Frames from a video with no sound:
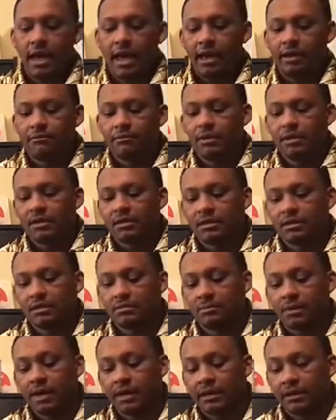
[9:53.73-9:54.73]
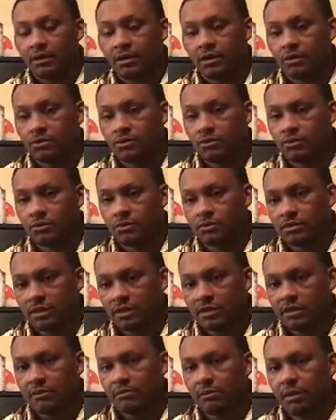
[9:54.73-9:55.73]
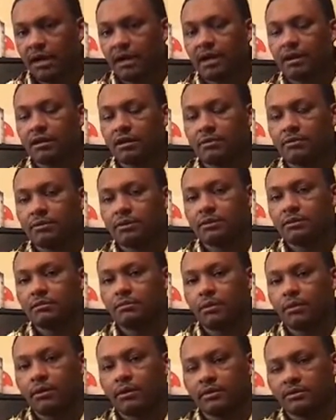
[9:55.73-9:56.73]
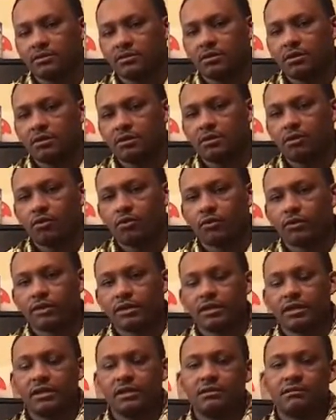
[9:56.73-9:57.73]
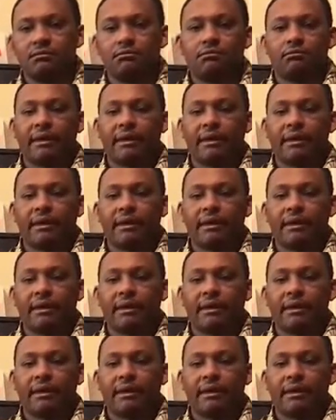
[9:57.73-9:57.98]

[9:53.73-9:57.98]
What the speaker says: and me and him had to go through, tear the bike completely apart and start over again.